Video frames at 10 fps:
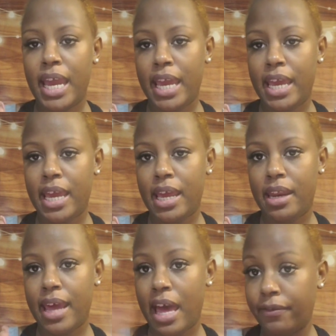
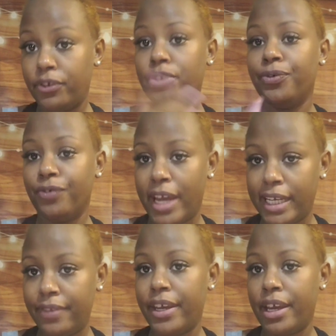And after you've
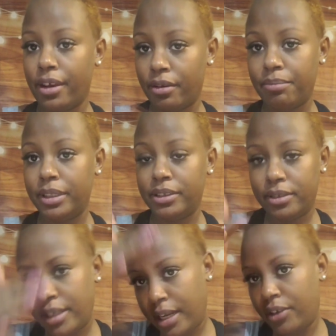lightened the hair,
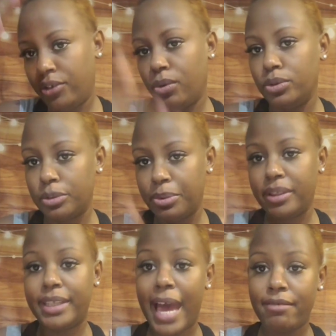bleached the hair, you're going to
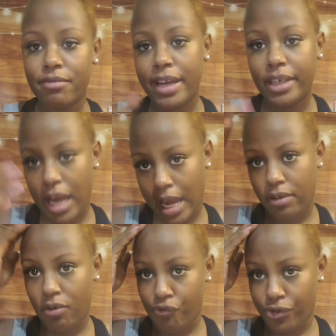put that red
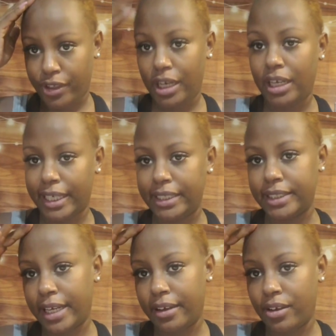dye over the
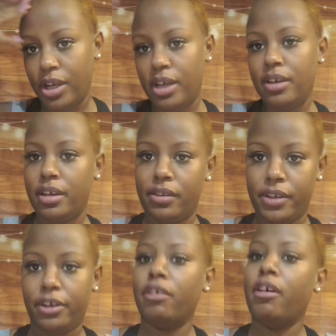lightened hair,
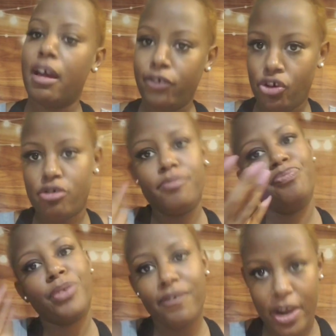and there you'll have your
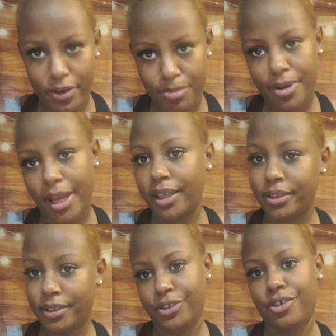final
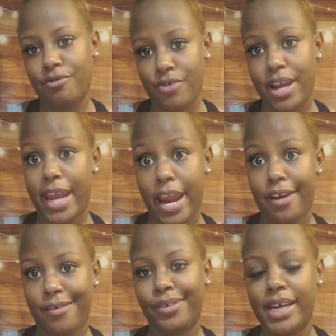product, your red
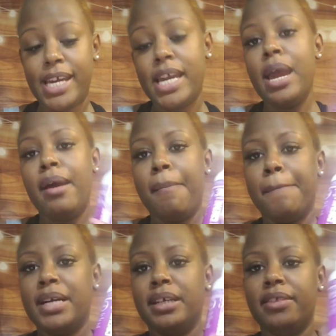hair. Okay,
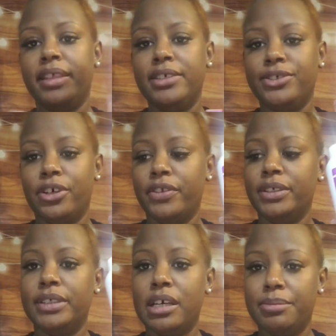but these
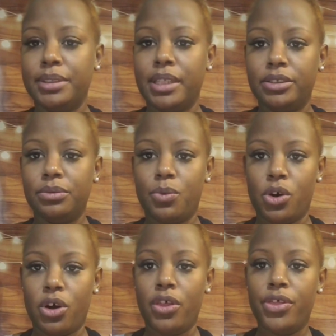are the steps. Let's
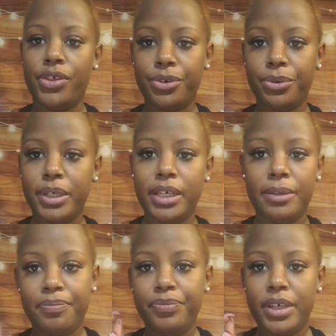walk through
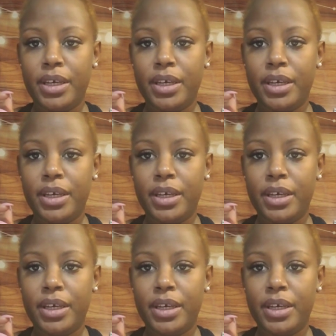it.